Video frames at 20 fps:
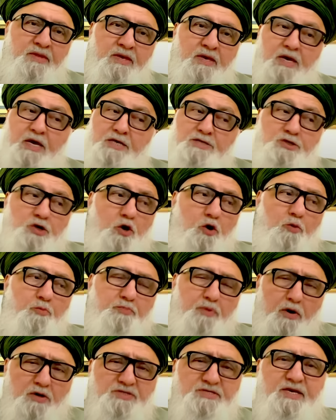It's a whole
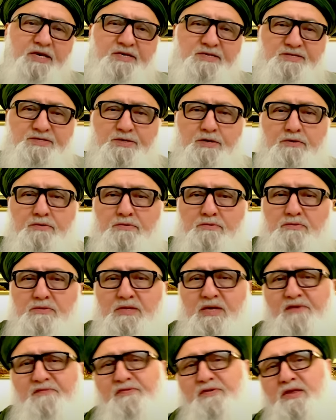process so
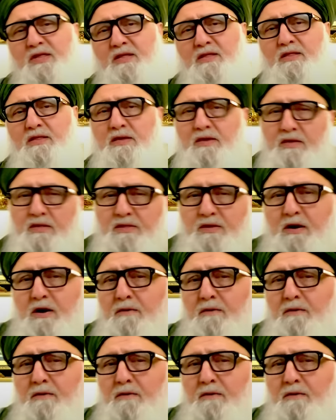definitely there are